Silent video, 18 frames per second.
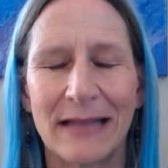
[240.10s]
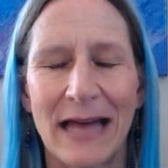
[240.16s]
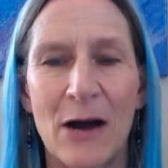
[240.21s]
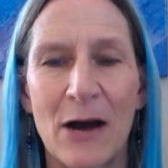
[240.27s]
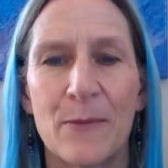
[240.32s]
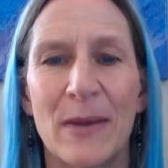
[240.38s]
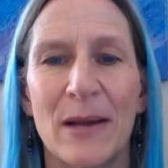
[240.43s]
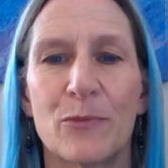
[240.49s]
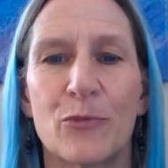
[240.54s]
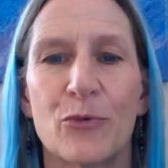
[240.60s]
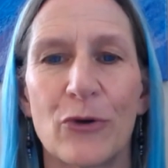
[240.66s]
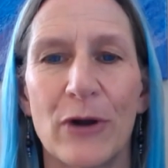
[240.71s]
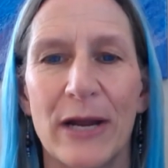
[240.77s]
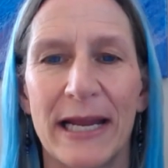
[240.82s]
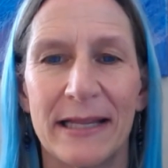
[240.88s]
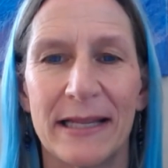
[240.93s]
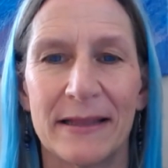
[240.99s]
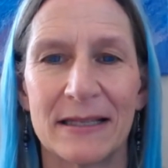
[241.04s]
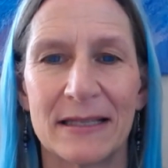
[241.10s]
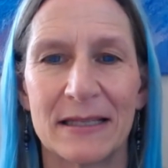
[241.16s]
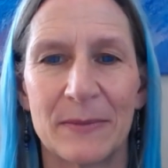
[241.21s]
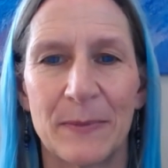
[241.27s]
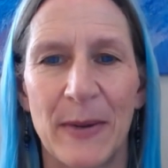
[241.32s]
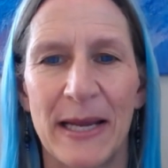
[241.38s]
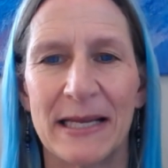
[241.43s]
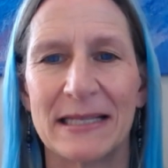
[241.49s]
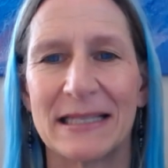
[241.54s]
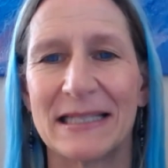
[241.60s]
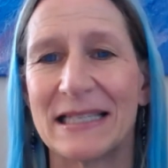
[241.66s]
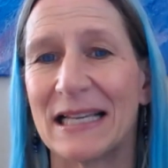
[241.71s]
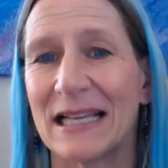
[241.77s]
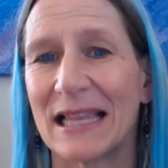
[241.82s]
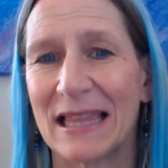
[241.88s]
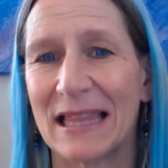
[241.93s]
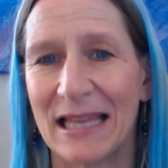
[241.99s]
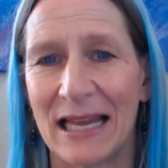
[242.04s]
allow my brain the space
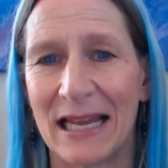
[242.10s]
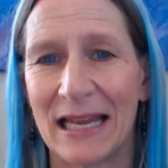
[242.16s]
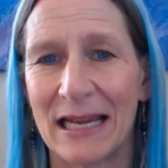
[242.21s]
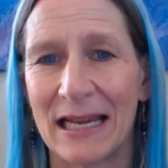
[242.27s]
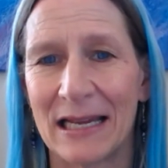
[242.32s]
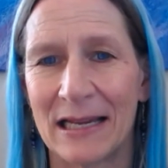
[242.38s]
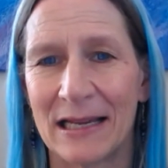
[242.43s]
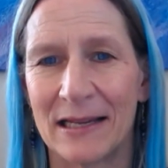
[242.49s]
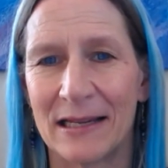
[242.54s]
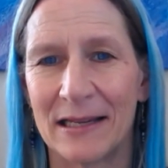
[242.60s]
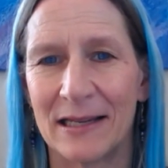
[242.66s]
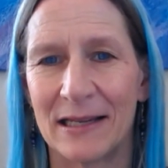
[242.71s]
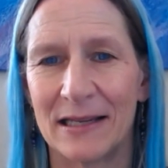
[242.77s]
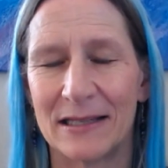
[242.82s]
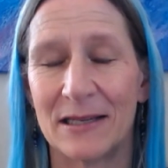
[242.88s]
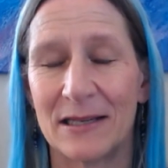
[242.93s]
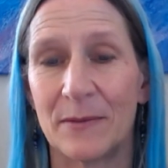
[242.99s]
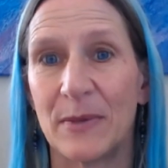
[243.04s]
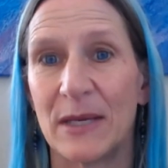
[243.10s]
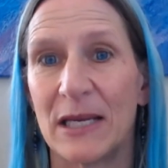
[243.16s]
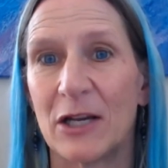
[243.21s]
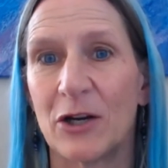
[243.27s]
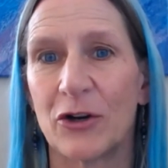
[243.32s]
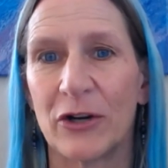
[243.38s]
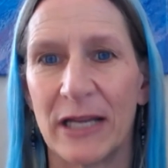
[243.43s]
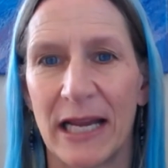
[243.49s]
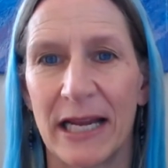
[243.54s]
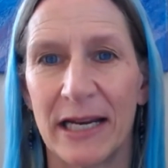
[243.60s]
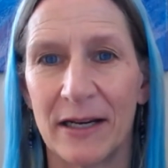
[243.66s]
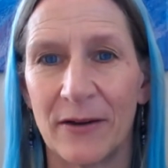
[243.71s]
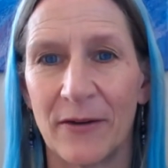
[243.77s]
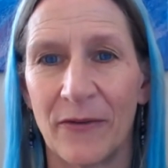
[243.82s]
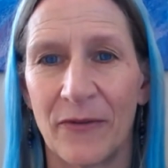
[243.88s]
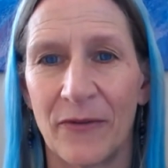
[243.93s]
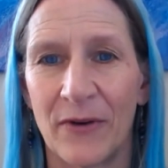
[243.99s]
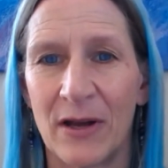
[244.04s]
to think, to be
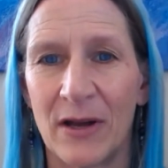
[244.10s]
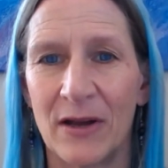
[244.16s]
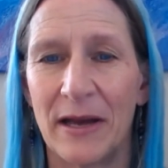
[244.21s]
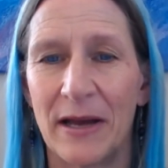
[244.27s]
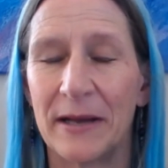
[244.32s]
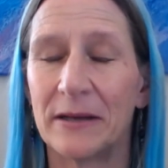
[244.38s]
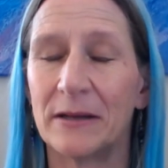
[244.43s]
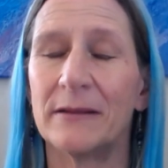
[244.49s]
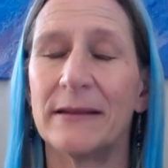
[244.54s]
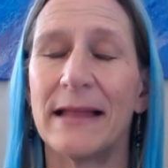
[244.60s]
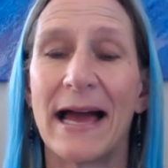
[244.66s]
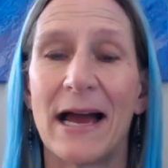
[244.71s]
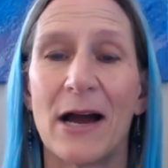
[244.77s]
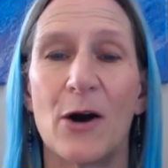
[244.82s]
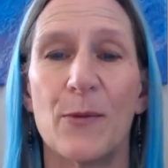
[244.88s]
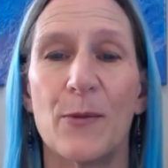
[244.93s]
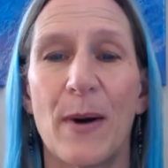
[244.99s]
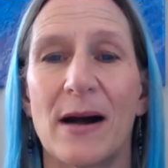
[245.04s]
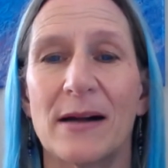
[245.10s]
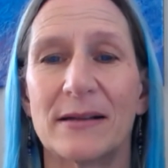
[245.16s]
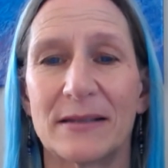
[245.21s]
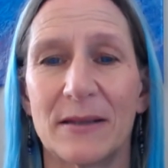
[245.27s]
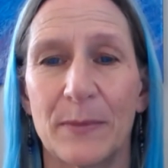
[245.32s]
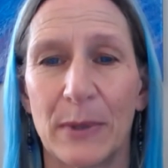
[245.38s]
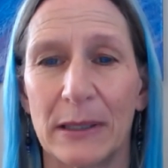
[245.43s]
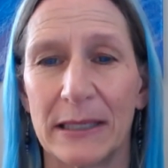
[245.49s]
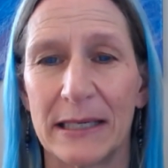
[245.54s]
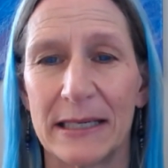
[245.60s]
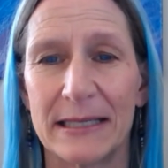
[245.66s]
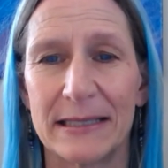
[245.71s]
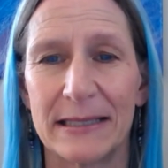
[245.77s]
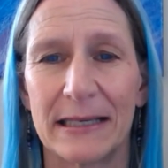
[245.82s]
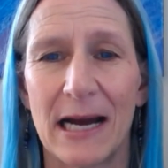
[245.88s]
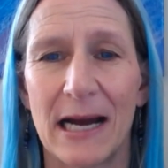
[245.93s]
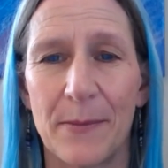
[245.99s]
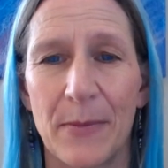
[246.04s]
creative, and allow
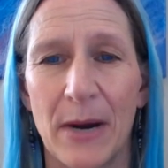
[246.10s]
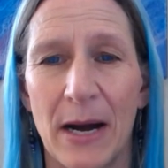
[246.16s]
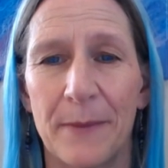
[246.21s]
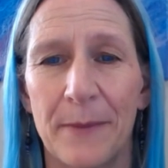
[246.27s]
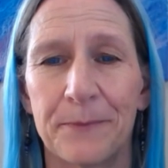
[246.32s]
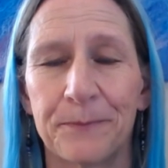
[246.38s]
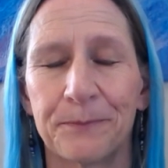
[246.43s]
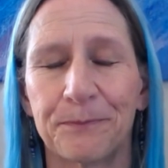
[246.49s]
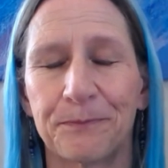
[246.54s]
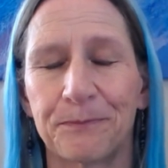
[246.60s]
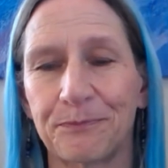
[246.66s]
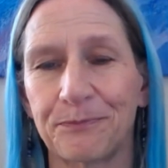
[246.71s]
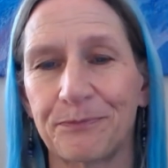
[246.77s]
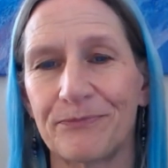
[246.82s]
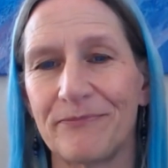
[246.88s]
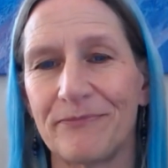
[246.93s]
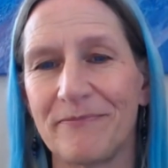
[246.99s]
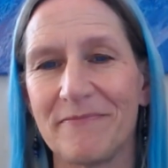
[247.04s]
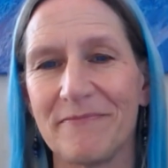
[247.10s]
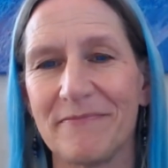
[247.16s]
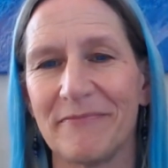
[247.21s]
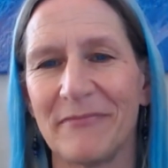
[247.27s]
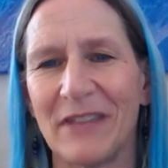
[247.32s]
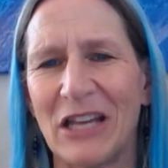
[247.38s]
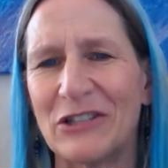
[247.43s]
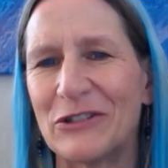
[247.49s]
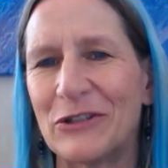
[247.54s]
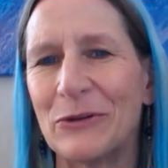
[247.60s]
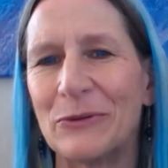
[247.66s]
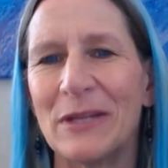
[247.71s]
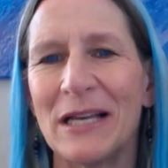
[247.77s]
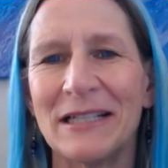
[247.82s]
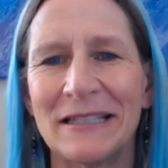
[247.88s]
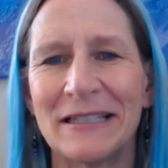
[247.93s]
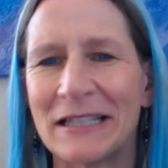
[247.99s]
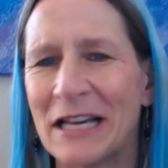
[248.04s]
possibilities to come up. So
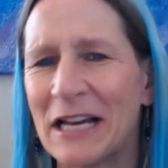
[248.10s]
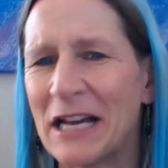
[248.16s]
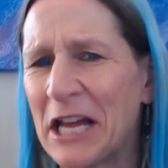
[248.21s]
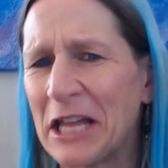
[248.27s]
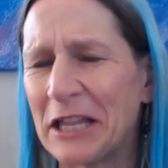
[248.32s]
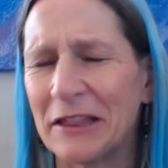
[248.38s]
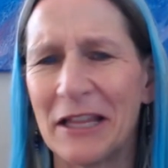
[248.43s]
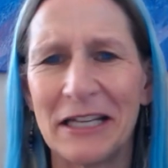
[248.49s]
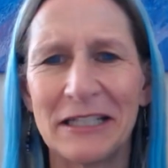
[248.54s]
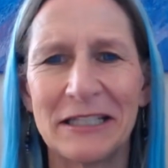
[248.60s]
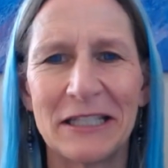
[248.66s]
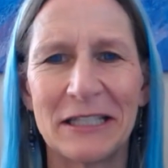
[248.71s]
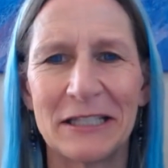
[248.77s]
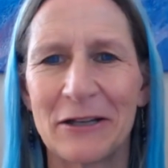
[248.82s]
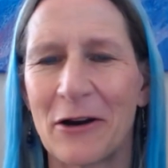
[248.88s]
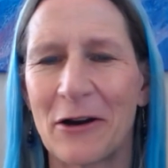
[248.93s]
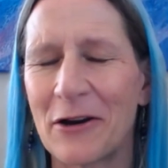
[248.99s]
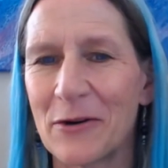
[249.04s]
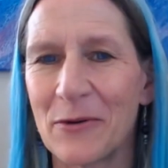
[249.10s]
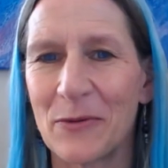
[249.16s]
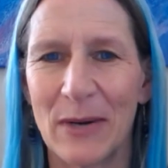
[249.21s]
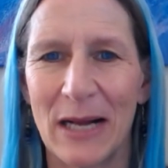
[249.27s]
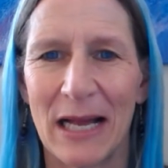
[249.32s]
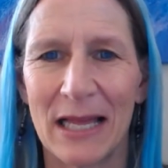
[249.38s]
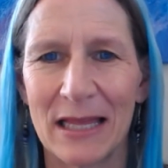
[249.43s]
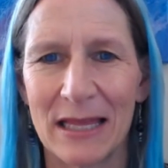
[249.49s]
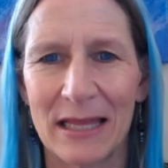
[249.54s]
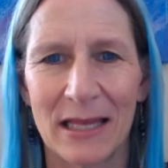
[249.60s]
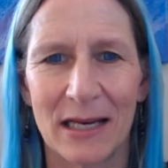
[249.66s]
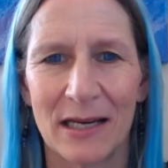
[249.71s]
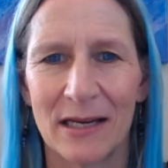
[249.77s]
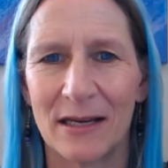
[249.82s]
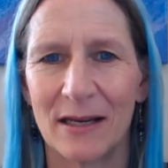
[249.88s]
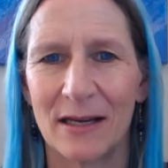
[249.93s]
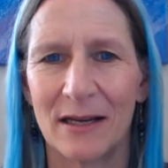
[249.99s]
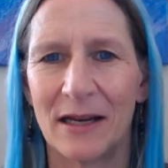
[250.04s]
let's start with
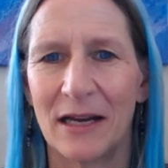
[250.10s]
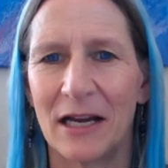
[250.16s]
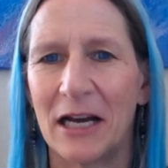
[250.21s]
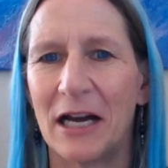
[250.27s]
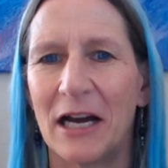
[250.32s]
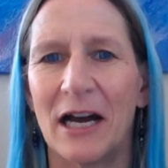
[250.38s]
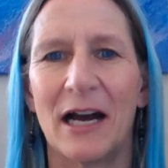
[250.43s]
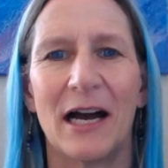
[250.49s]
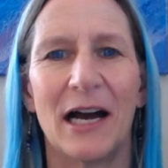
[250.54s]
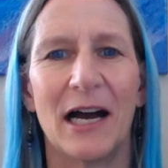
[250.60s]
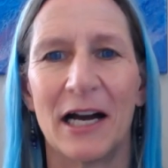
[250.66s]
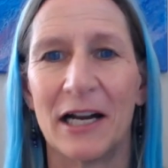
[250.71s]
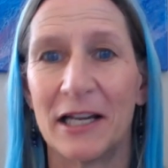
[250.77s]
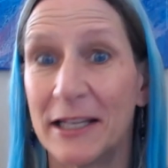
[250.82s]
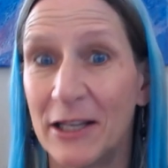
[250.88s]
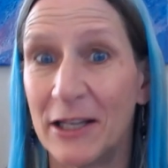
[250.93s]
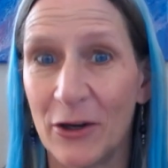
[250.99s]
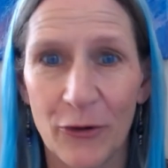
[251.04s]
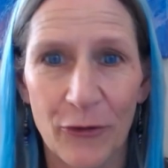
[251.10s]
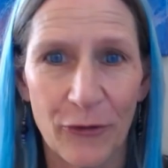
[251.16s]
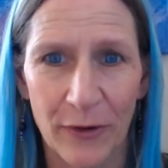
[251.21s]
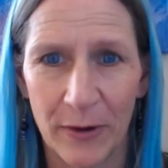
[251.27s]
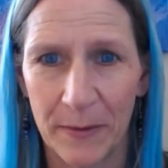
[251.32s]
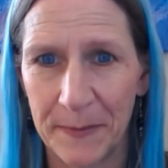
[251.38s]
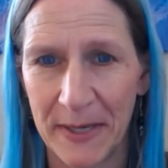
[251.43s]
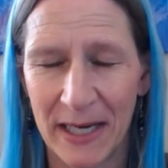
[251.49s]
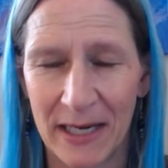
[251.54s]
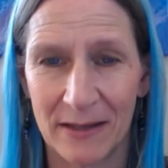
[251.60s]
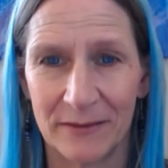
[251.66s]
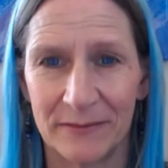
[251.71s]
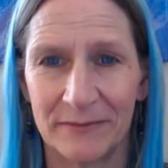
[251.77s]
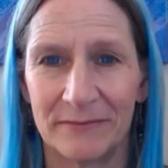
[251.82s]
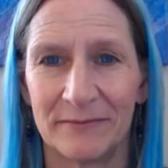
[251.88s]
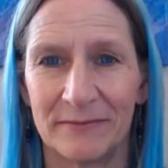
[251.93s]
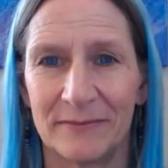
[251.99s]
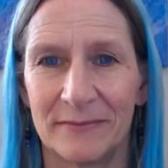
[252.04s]
a year from now.